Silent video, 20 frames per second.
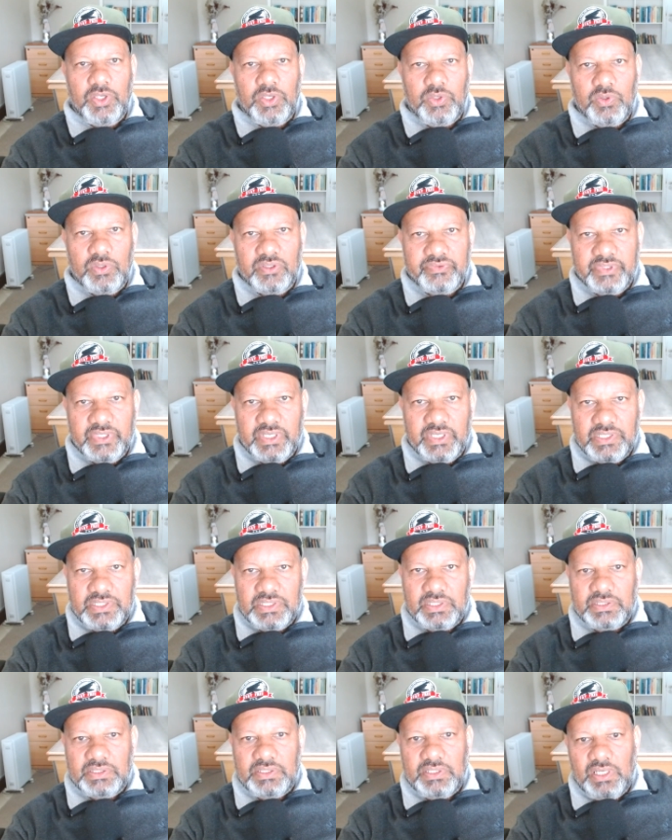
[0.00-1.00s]

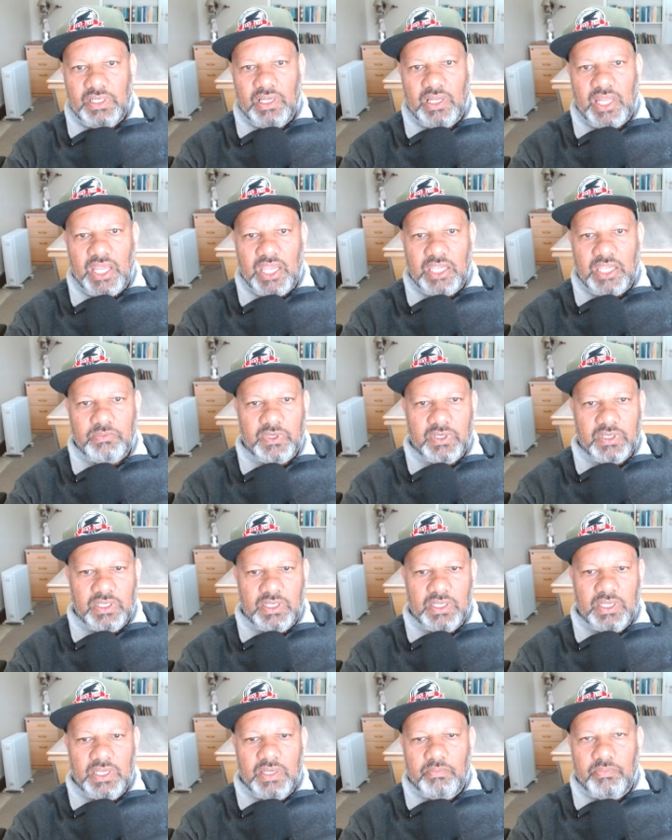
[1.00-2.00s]
University Library.